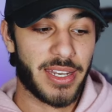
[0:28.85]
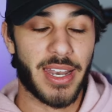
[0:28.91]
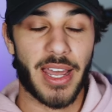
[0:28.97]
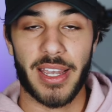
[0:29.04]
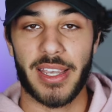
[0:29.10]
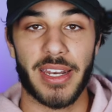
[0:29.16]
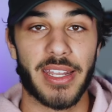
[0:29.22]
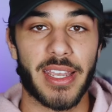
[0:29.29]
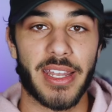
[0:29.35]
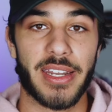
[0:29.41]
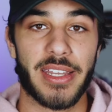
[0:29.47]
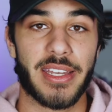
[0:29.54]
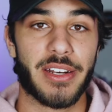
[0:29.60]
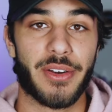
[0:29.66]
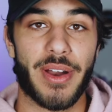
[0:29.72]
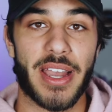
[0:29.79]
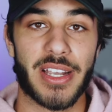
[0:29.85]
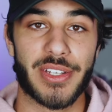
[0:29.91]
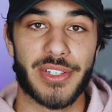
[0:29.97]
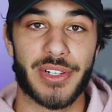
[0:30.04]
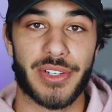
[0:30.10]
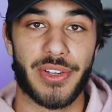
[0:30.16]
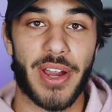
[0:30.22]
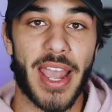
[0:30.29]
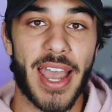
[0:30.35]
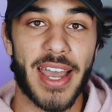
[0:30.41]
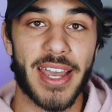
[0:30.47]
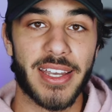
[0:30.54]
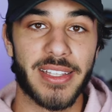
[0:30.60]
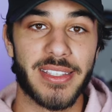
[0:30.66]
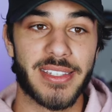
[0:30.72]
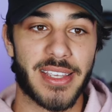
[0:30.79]
not getting any interaction on your
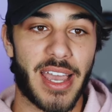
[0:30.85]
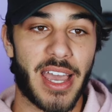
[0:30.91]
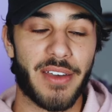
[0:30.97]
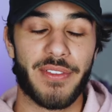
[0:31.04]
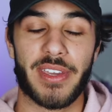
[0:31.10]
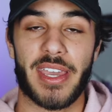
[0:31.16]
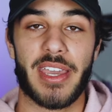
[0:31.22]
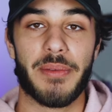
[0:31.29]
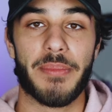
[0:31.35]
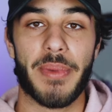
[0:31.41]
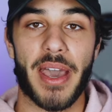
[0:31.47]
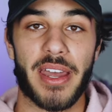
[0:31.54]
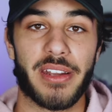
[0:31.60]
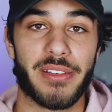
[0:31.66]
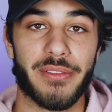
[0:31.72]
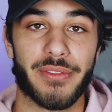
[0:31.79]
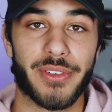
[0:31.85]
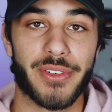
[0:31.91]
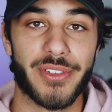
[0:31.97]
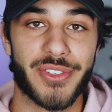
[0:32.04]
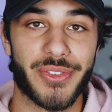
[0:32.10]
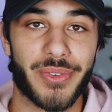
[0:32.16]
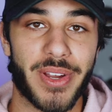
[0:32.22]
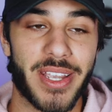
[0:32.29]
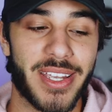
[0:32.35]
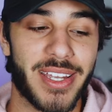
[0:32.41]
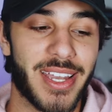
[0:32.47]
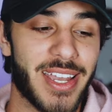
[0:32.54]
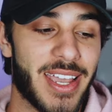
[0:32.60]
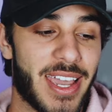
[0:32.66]
ads, having a bad conversion rate,